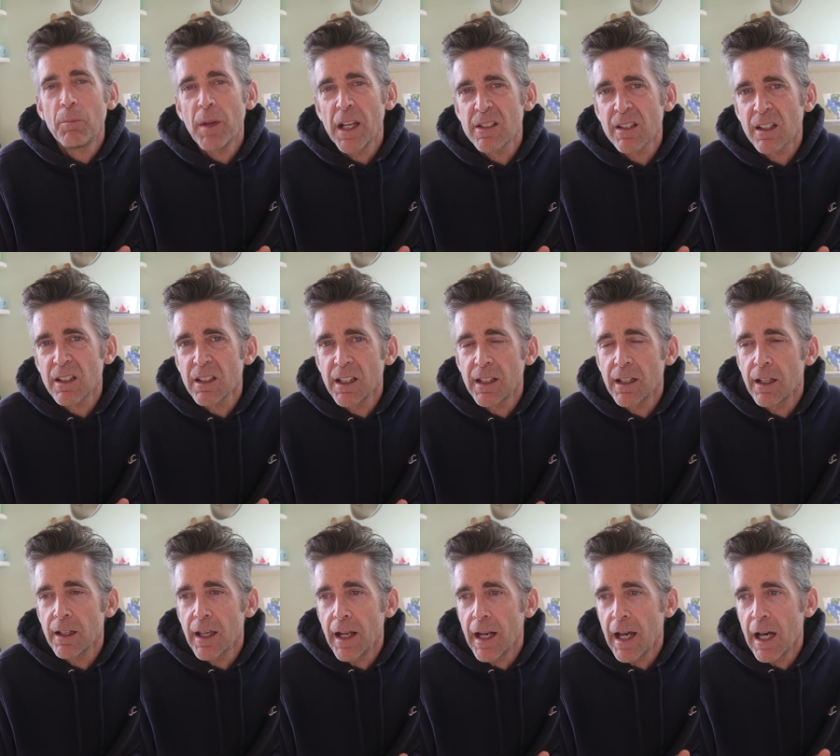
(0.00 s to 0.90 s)
basically
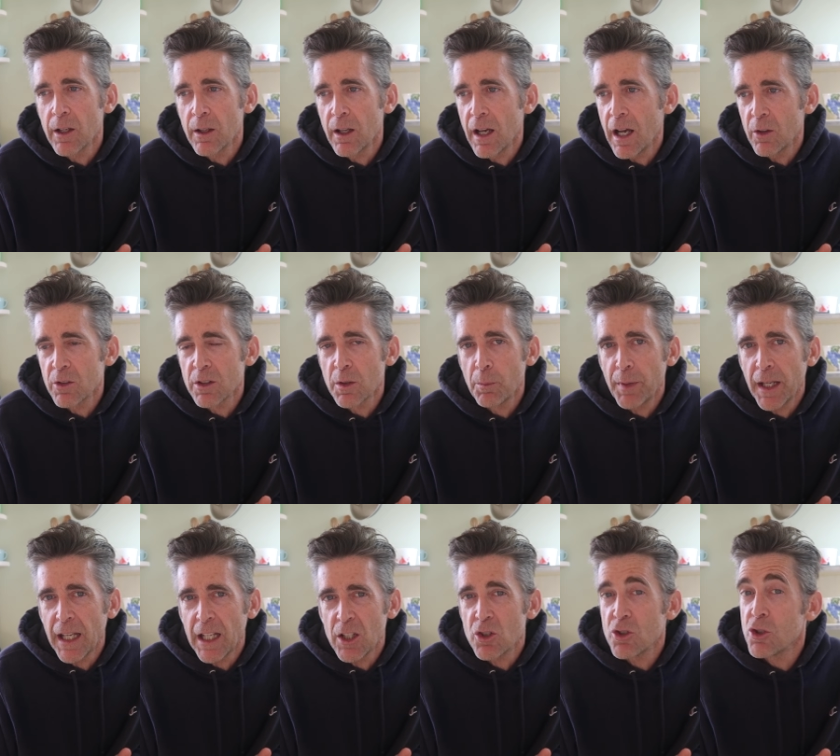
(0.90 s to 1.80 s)
could get out, out to
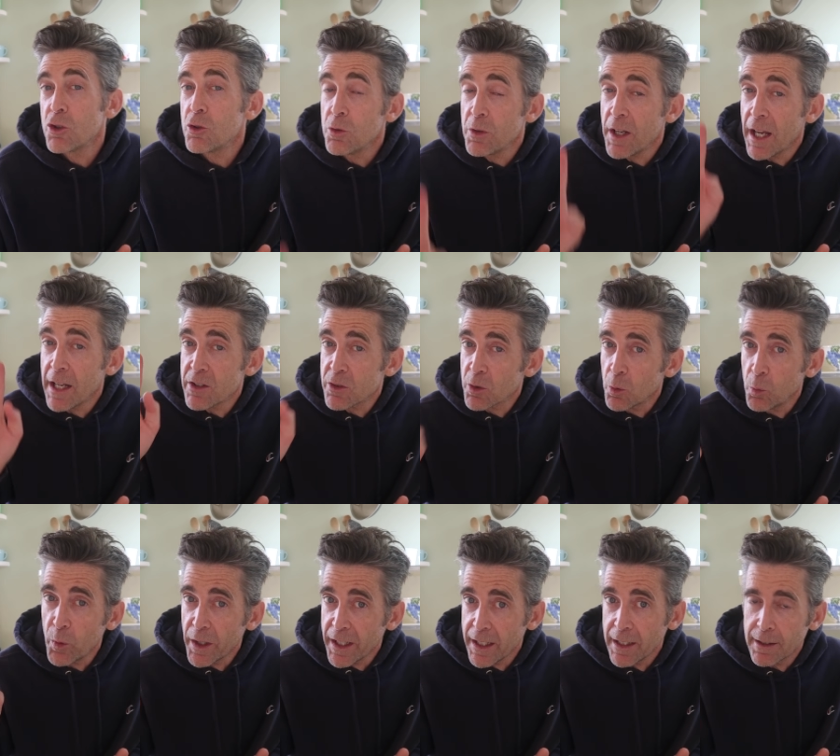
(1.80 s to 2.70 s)
paint two days a
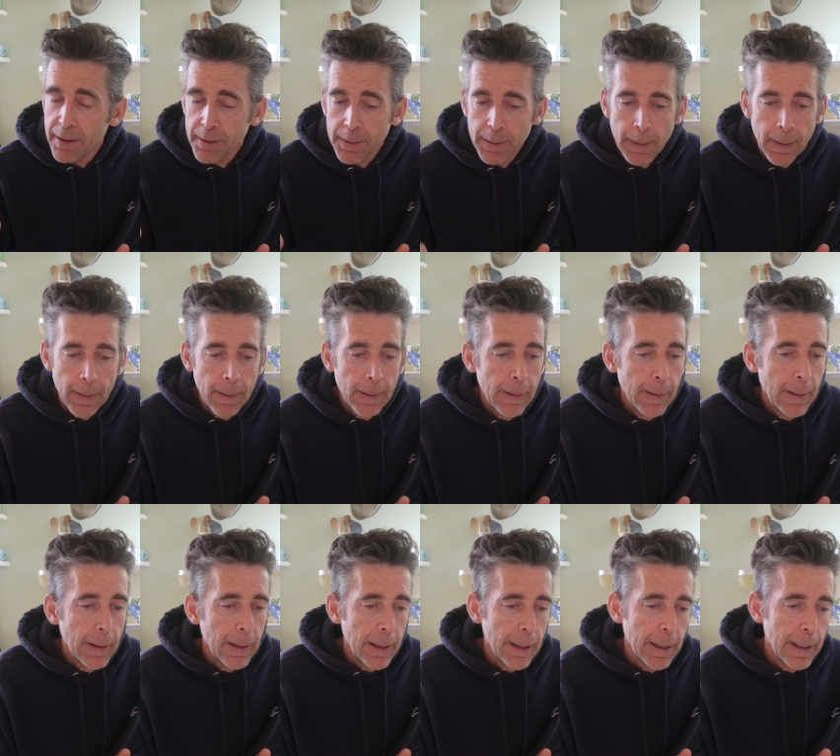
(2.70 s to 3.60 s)
week.
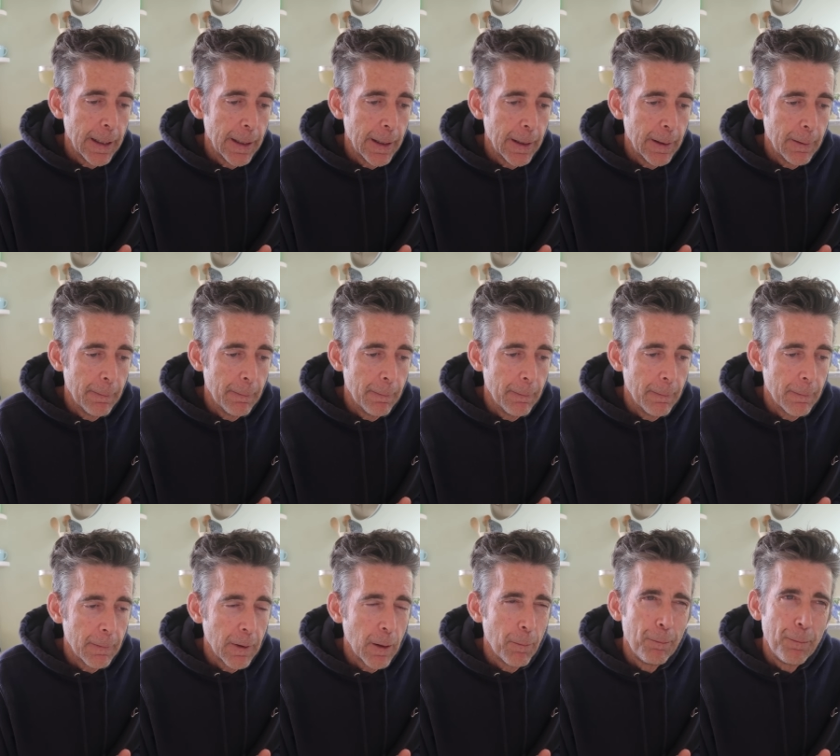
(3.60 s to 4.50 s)

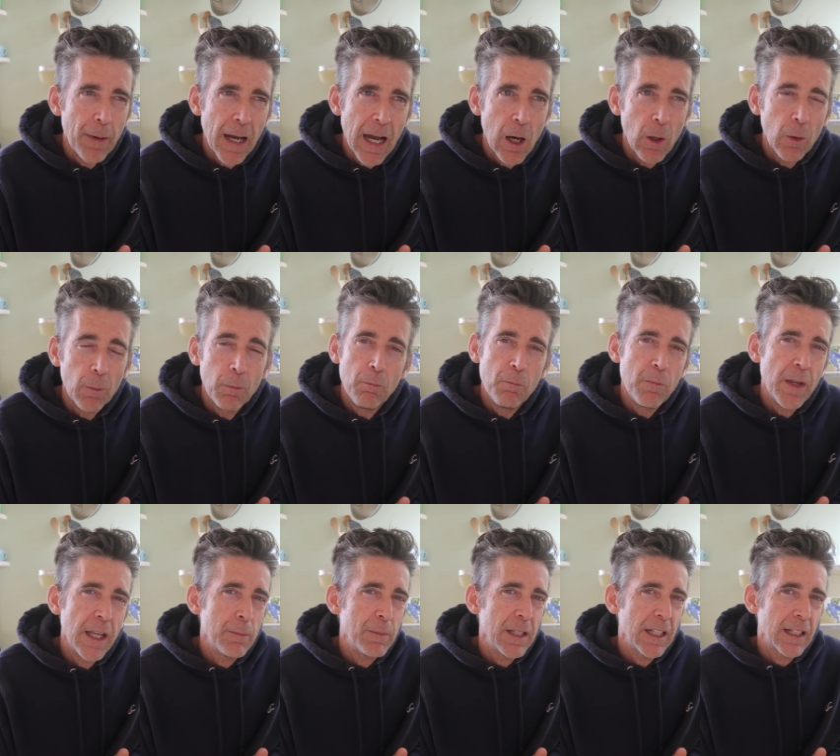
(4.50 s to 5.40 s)
Um, about
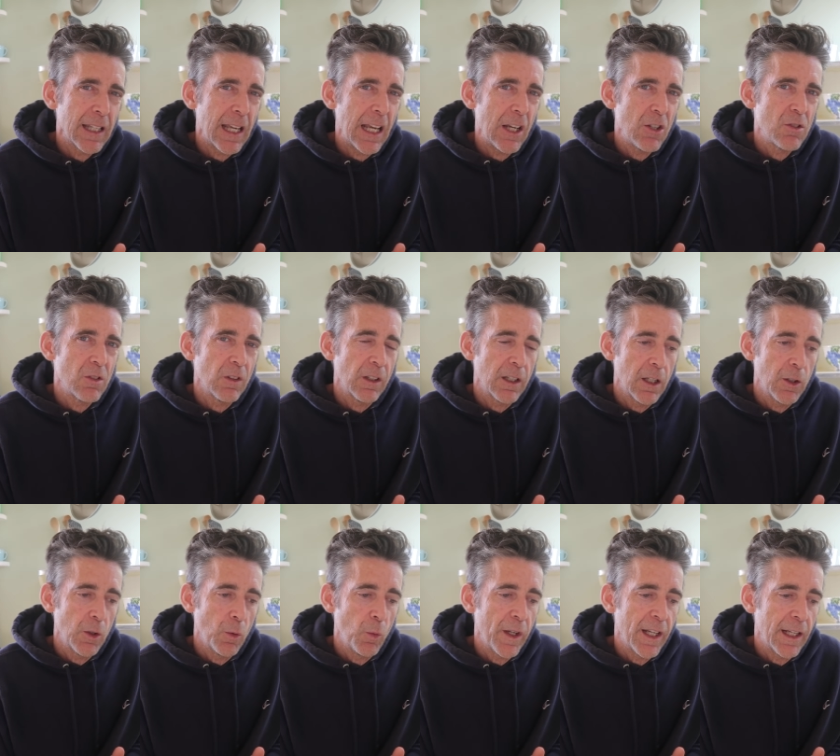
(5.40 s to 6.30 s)
maybe occasionally
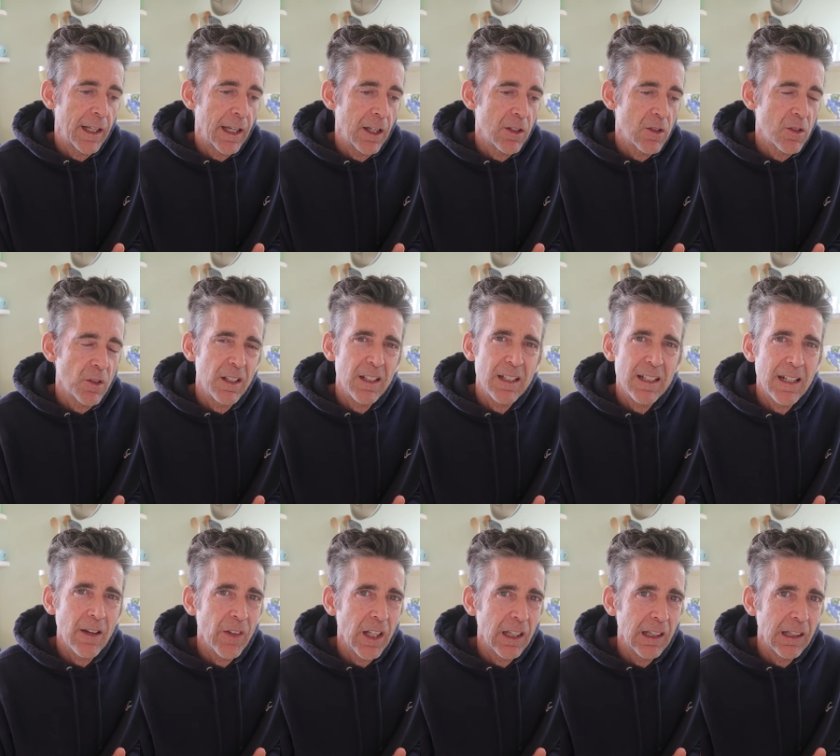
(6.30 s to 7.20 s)
on the weekend. So I didn't
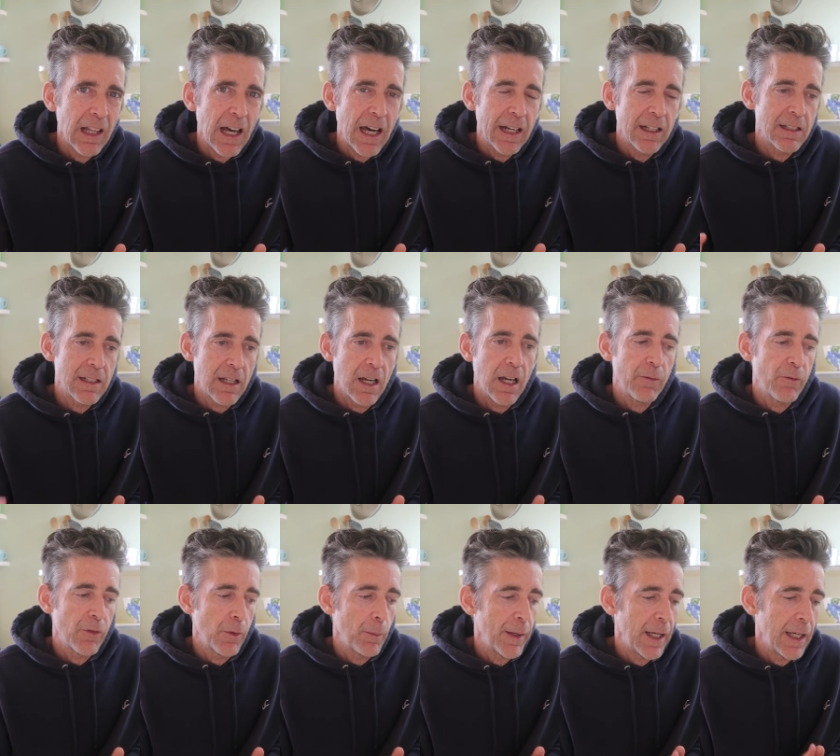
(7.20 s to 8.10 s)
have a lot of
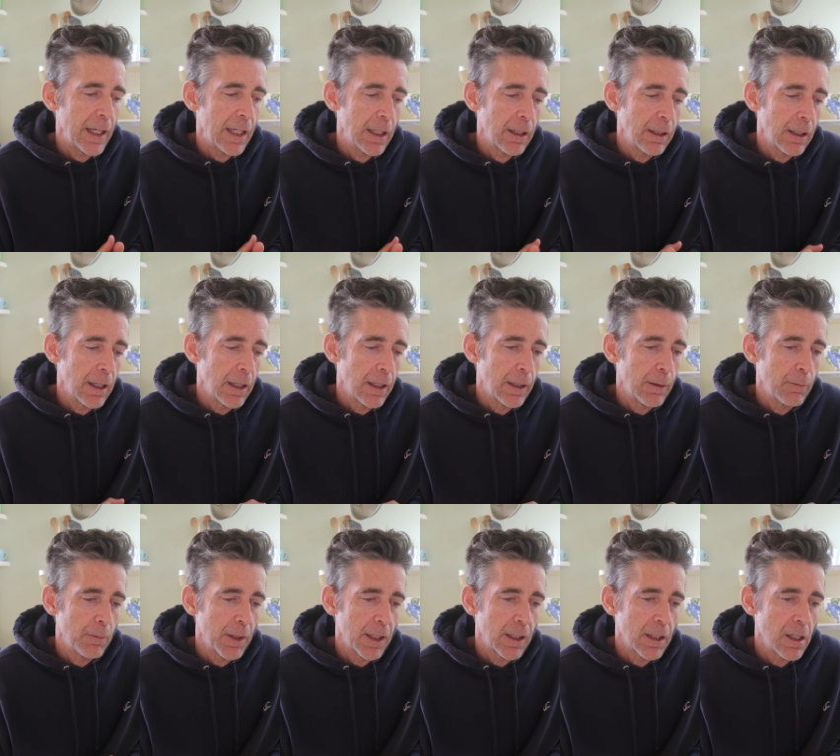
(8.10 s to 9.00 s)
time for painting
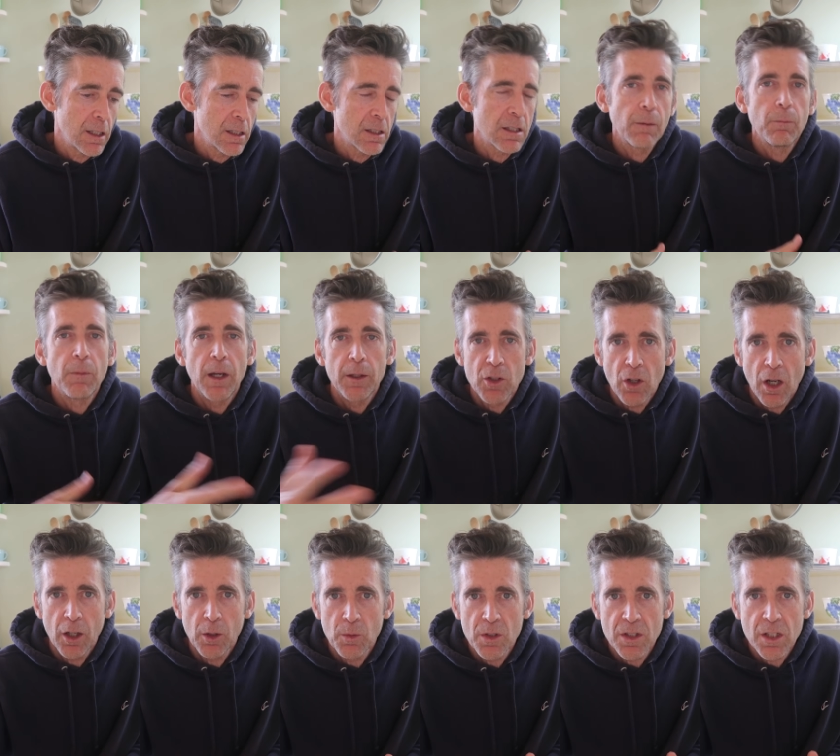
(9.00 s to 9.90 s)
um, because my
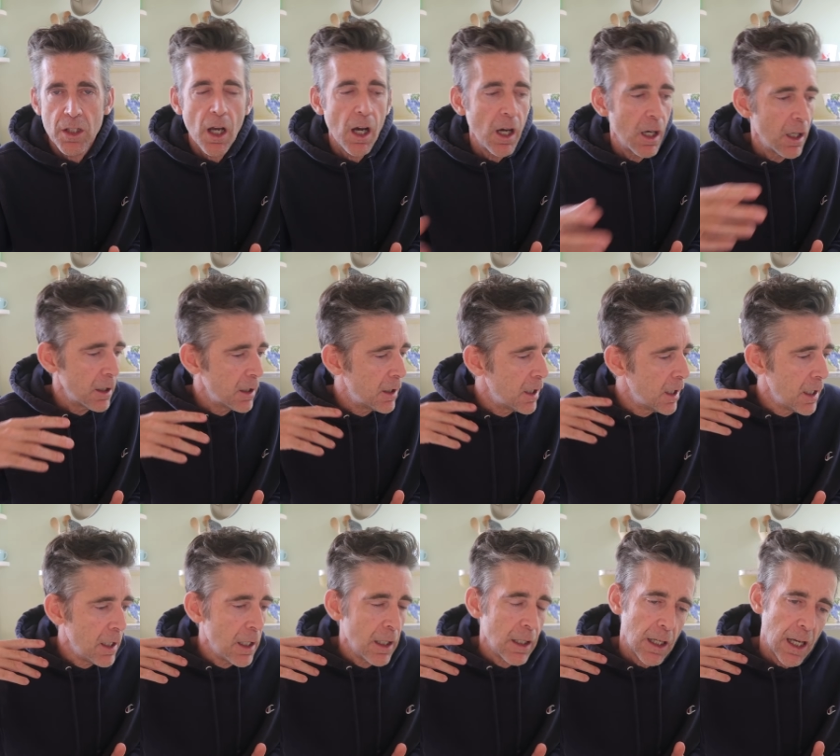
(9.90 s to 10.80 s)
daughter was young.
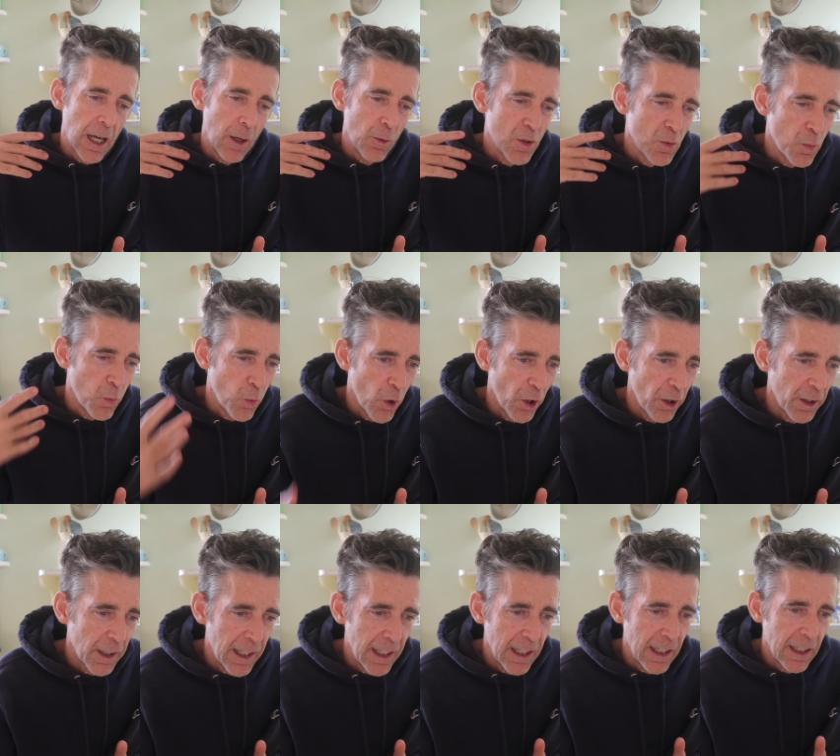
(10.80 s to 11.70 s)
I was
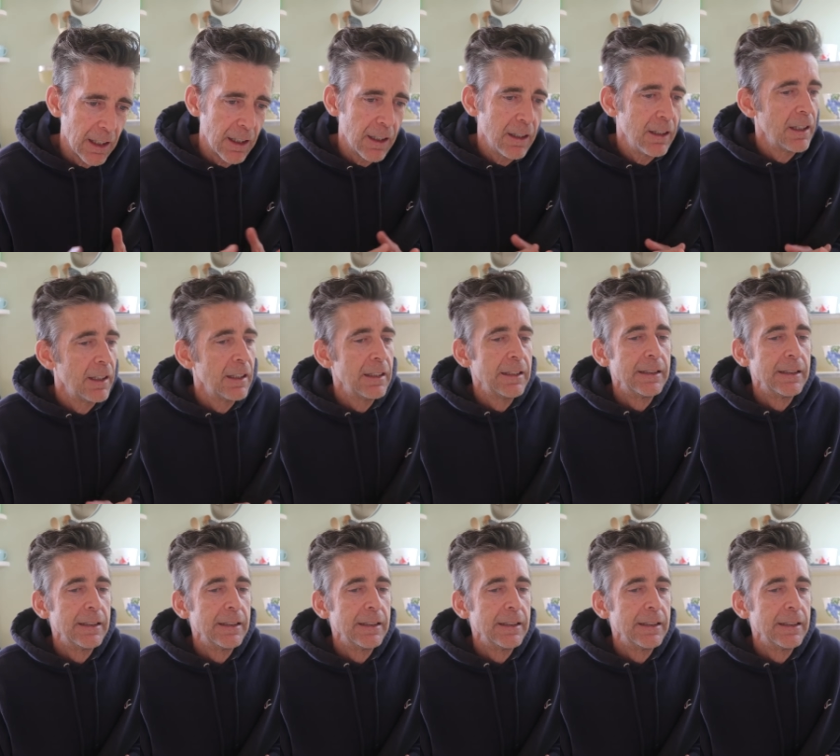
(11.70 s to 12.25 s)
working.